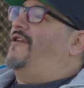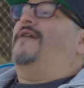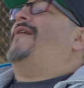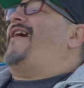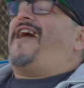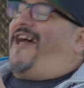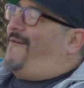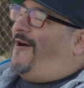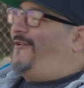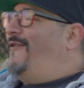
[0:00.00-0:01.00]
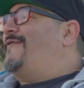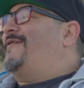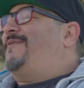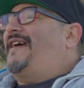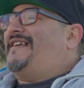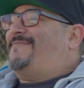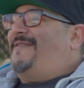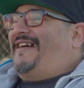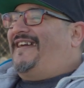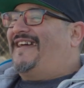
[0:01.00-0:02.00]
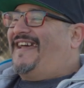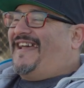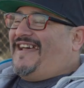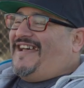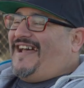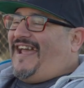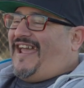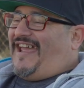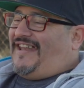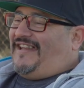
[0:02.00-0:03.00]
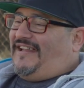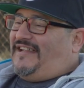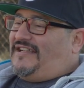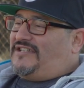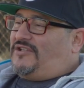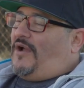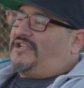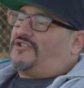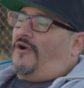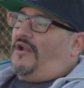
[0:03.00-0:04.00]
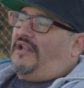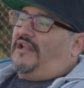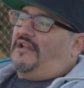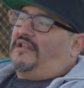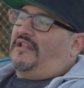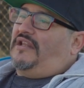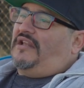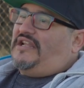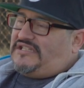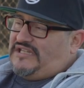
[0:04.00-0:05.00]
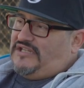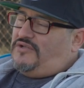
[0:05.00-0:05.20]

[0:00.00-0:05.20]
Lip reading: and I'm like, I'm all over the place. And so I started listening